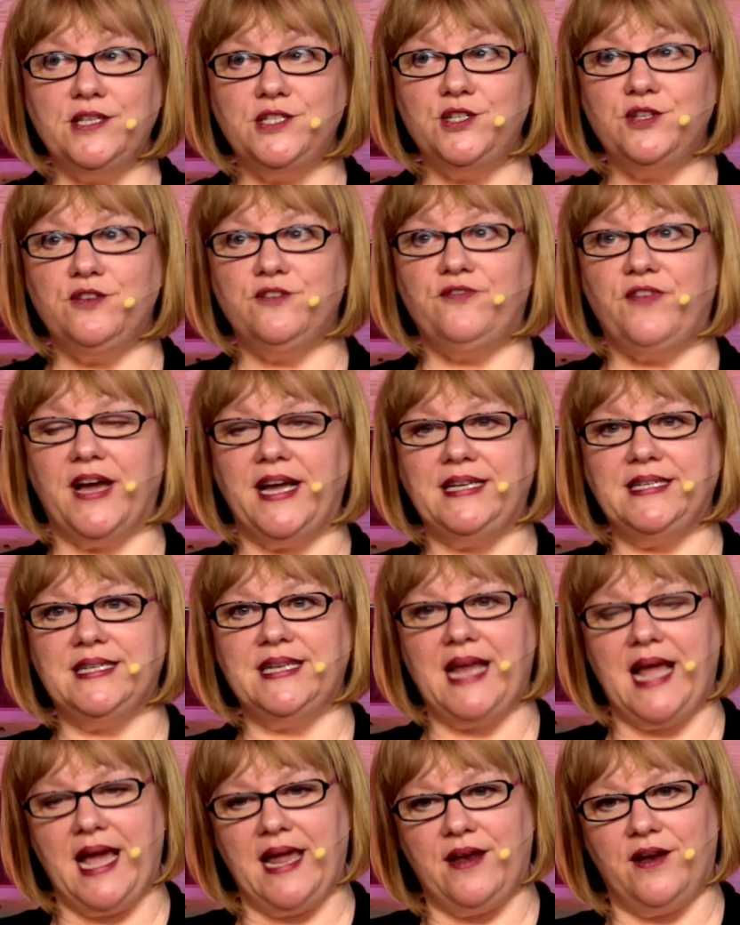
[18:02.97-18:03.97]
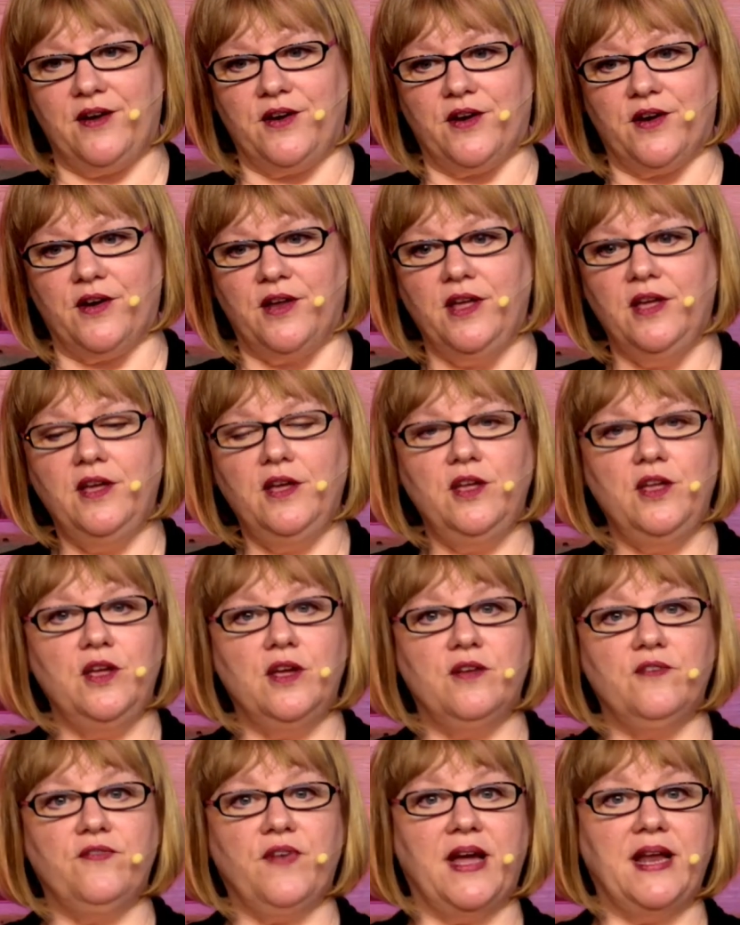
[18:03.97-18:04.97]
you to find an editor. You
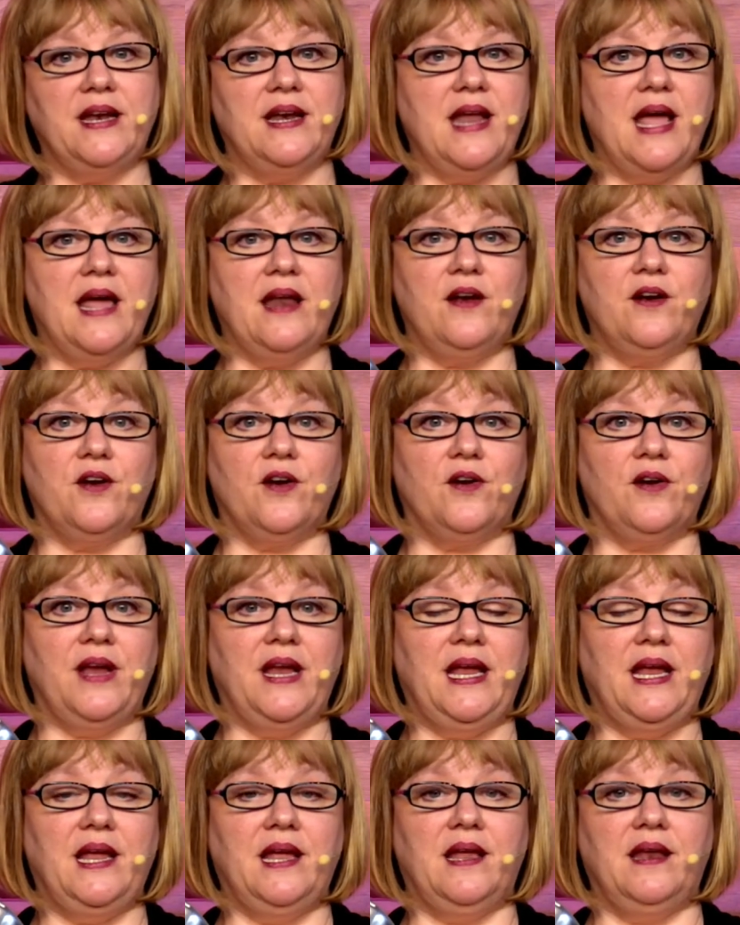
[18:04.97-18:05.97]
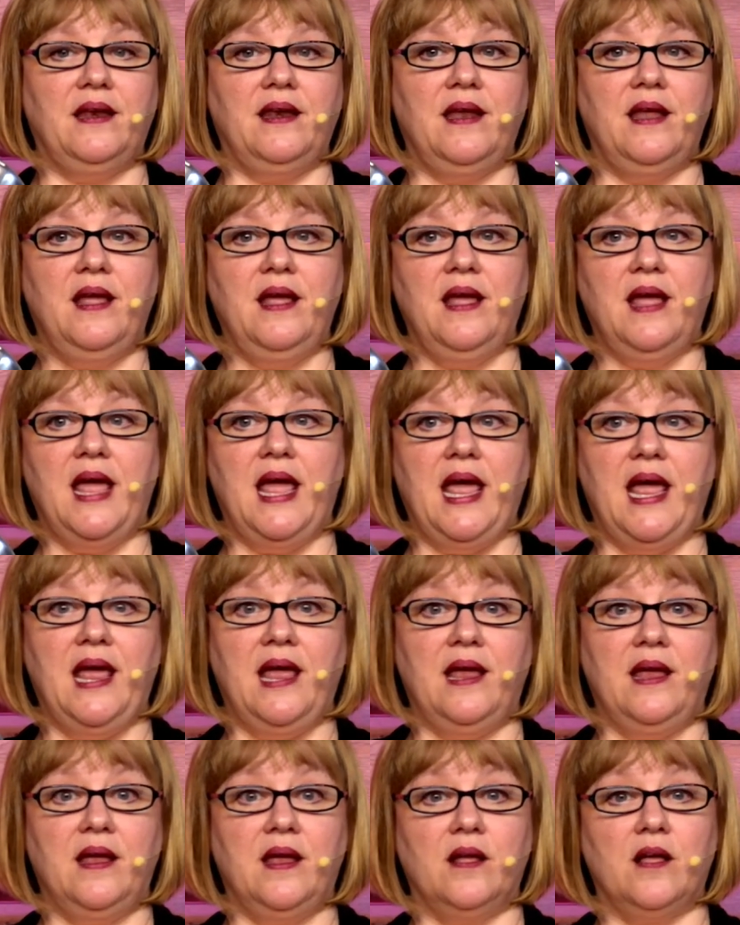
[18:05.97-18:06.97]
can find an editor in
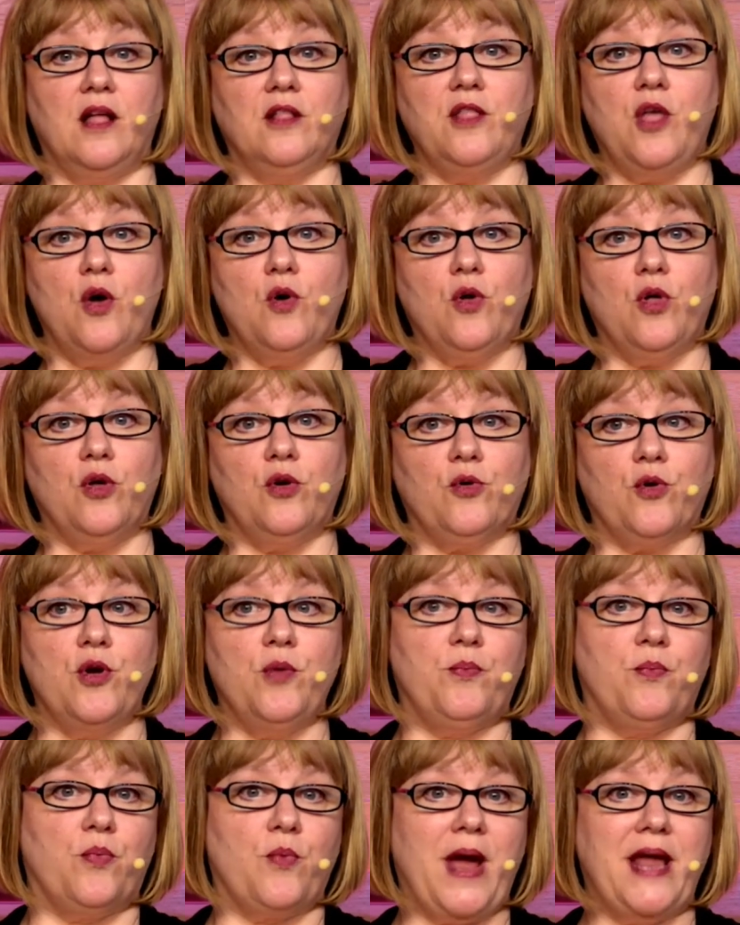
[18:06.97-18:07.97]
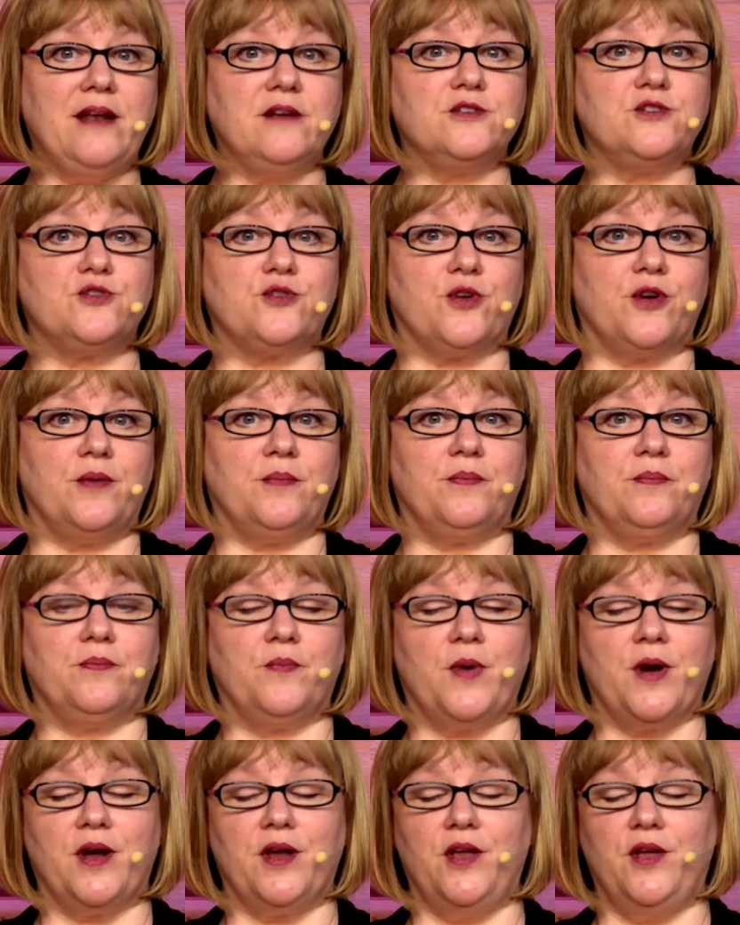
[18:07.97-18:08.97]
a local group, writers group,
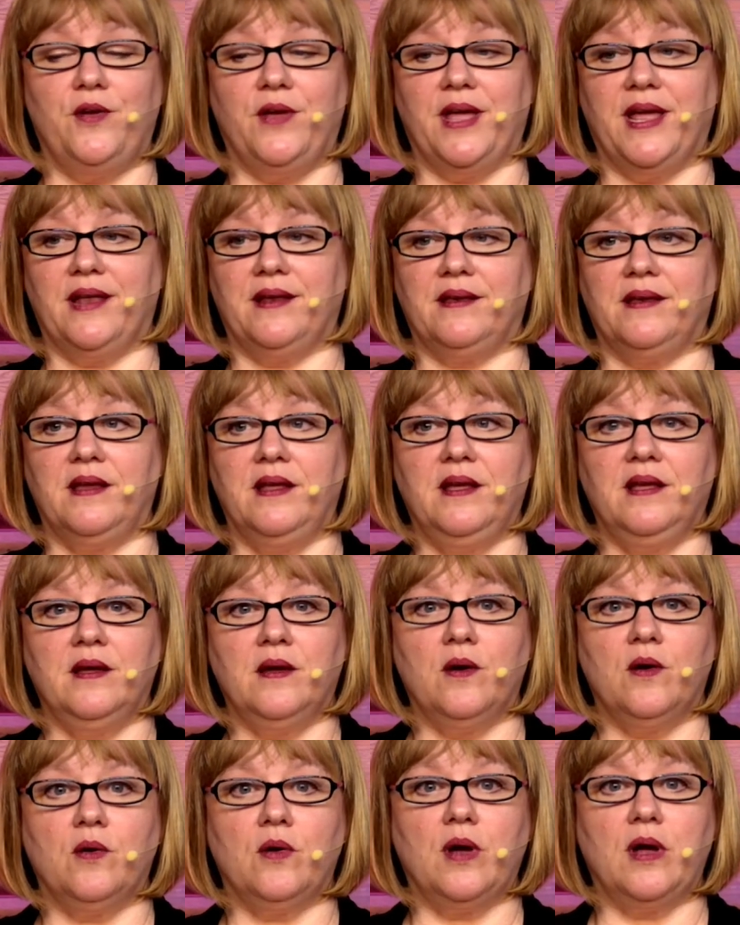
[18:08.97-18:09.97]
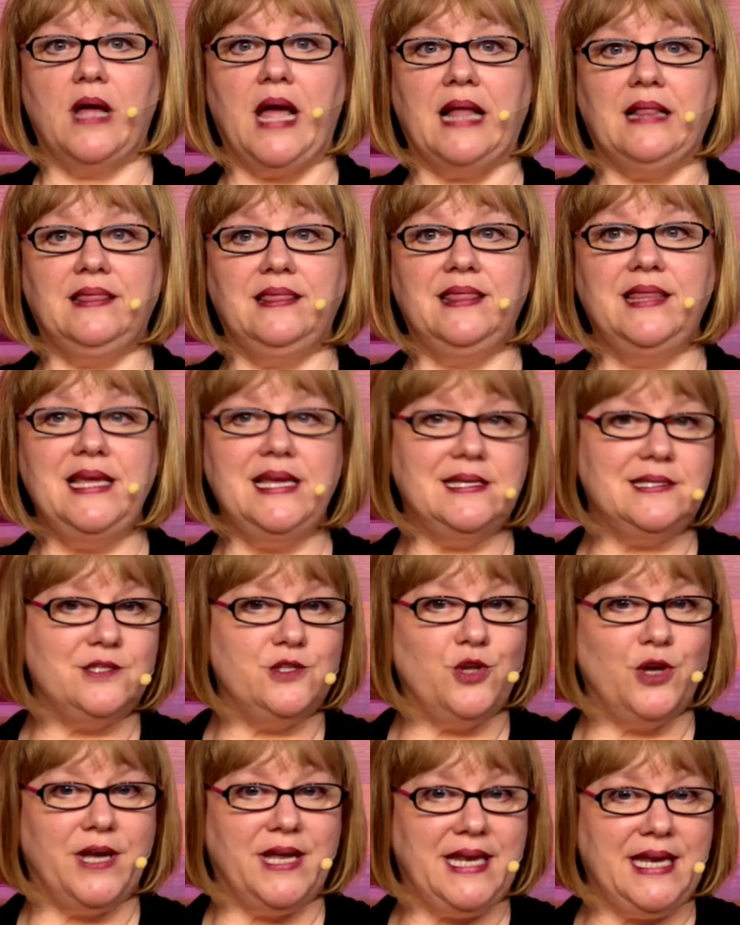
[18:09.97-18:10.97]
where you can at least
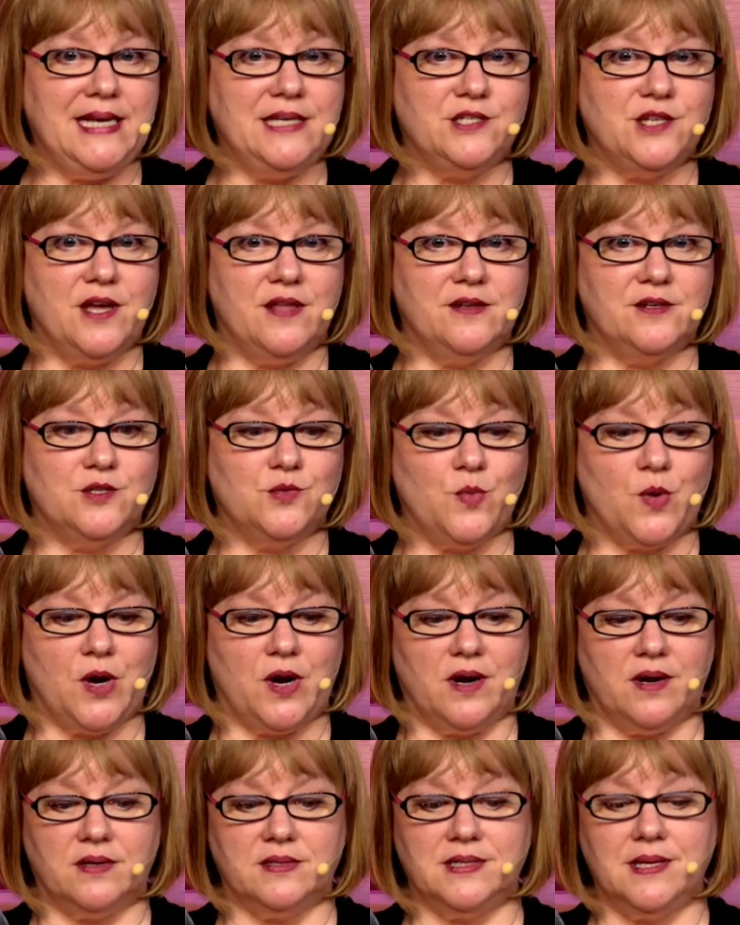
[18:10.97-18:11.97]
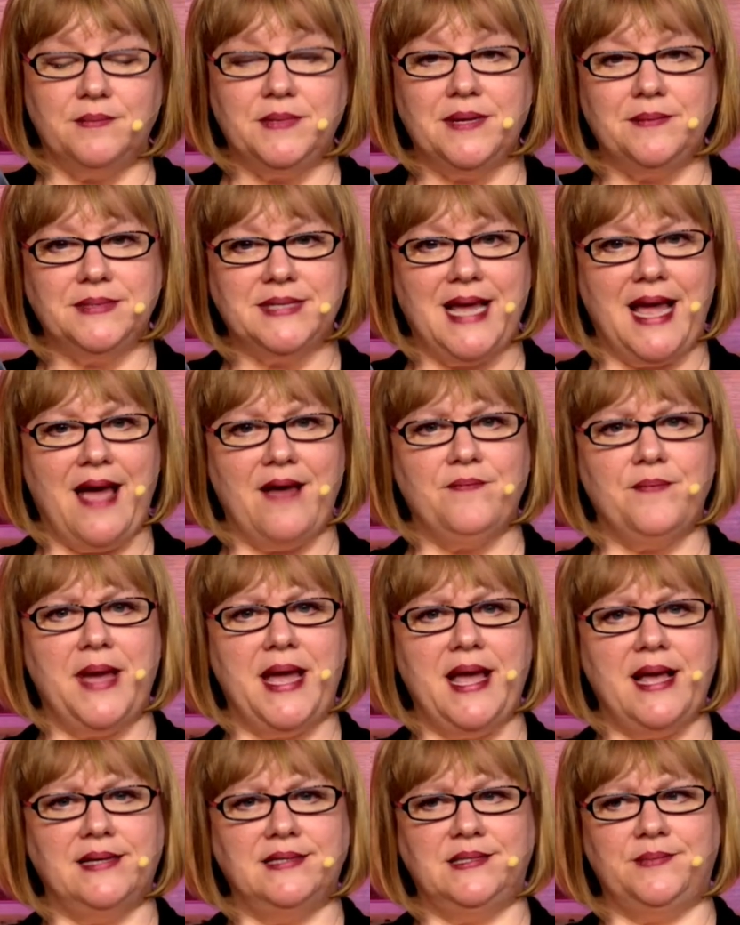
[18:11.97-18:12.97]
look at each other's work. Sometimes I have my
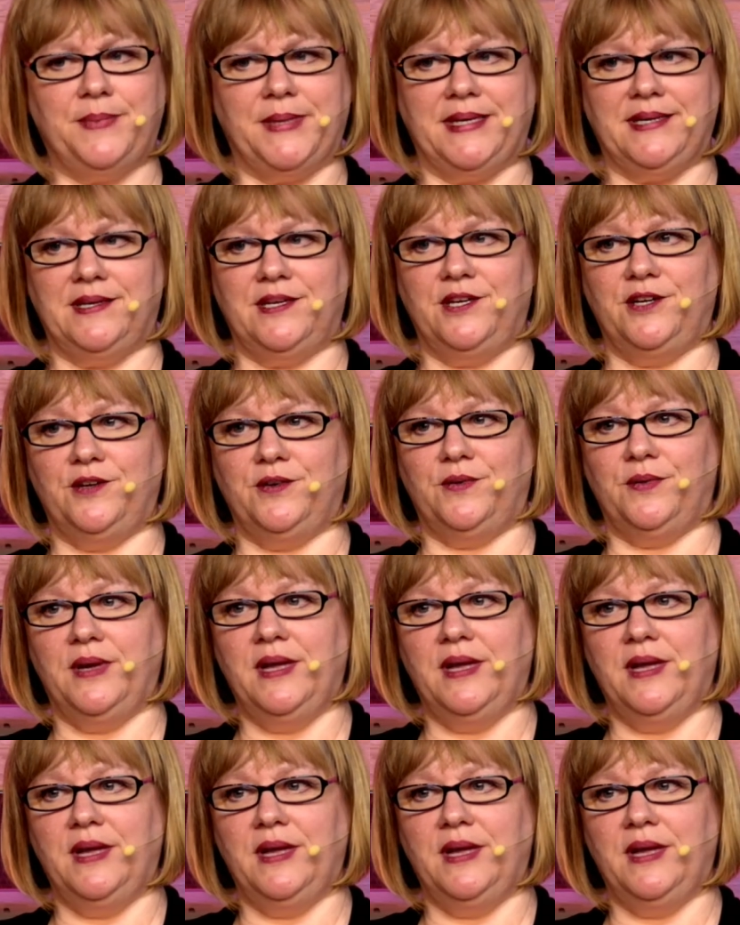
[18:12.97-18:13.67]
husband who,